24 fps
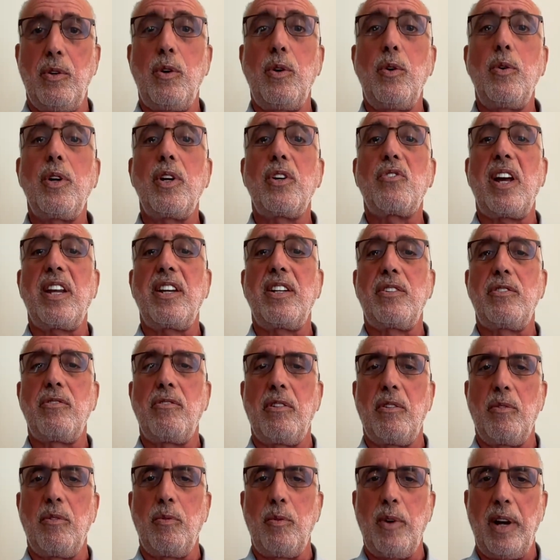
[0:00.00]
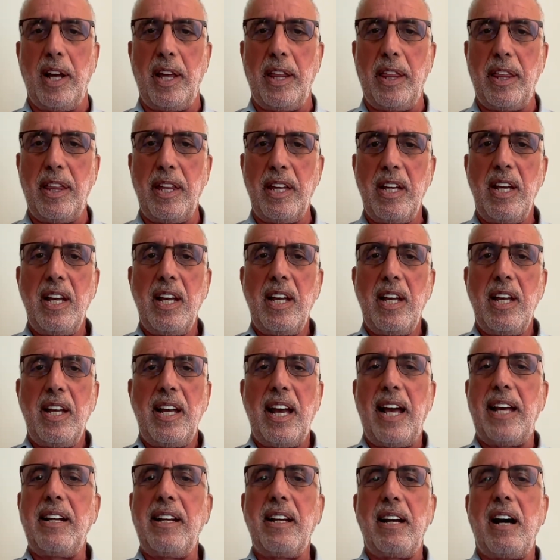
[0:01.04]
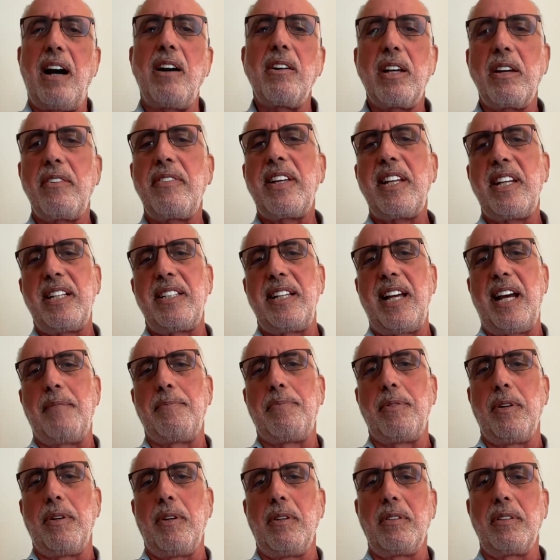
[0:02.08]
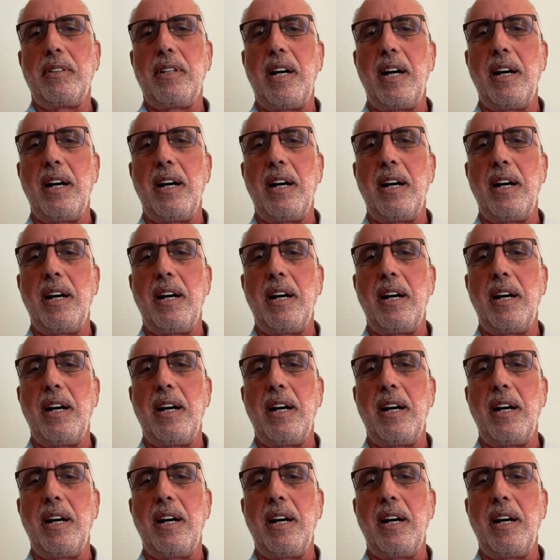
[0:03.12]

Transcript: Who are you trying to do it with? And I'll give you an example.